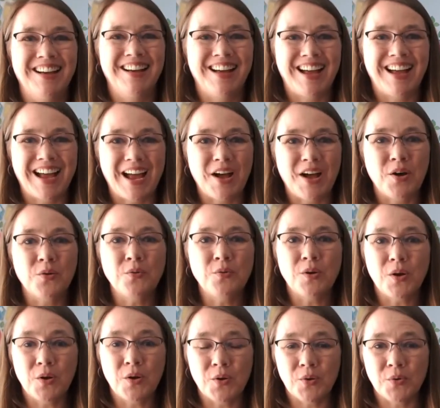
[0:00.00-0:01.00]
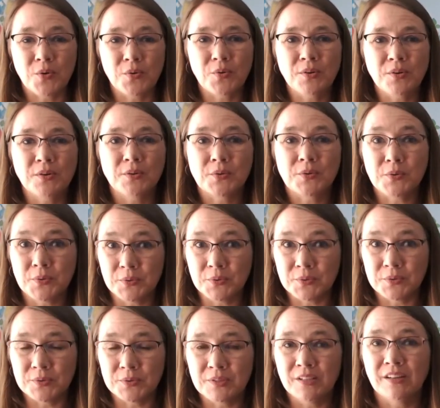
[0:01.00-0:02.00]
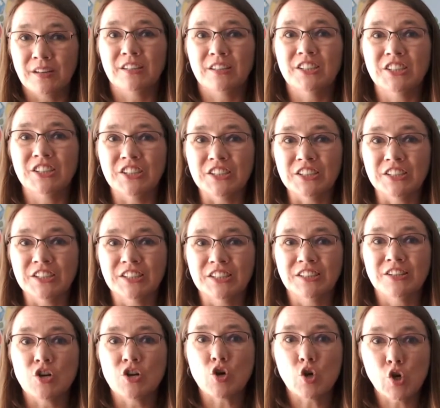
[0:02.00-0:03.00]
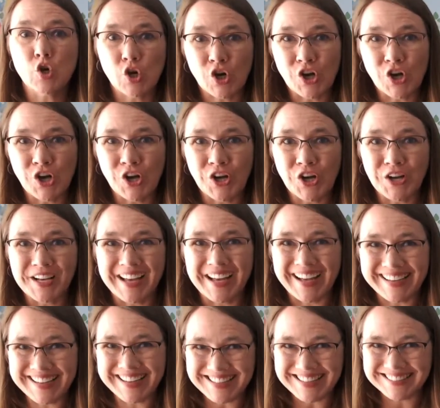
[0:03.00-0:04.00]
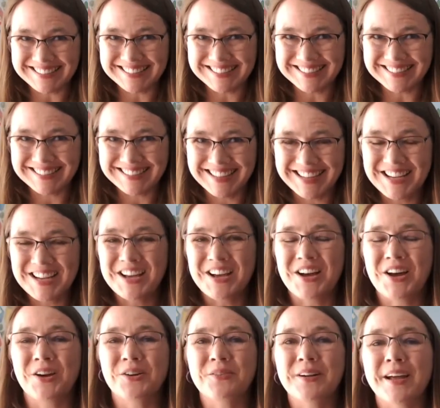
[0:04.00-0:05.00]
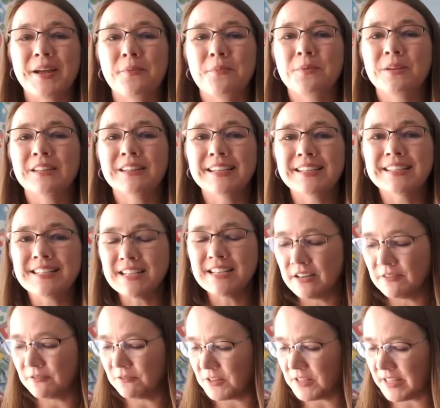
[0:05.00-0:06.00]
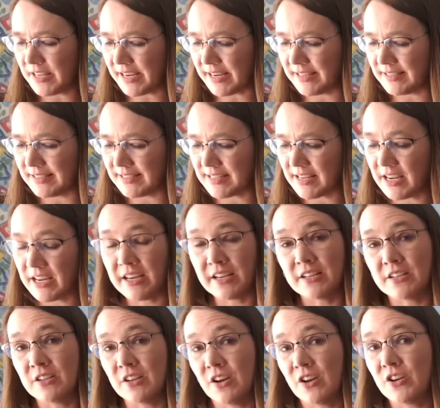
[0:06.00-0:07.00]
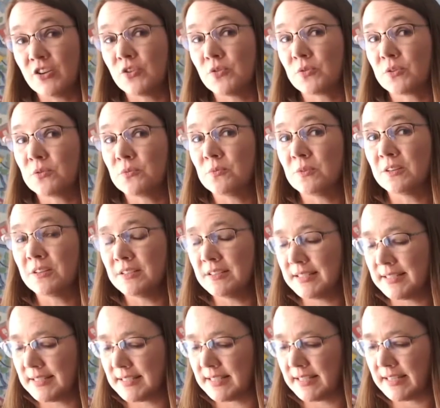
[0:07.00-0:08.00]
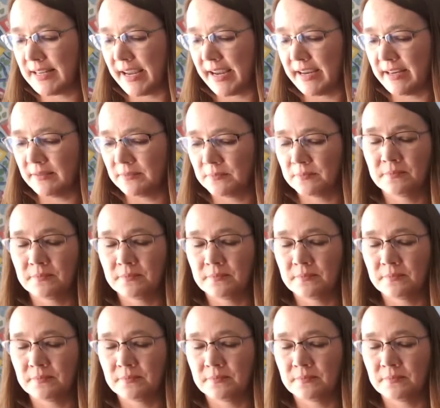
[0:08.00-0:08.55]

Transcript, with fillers: Ow, o, oo, uh, uh. Got it? All right, be listening for these in your words today.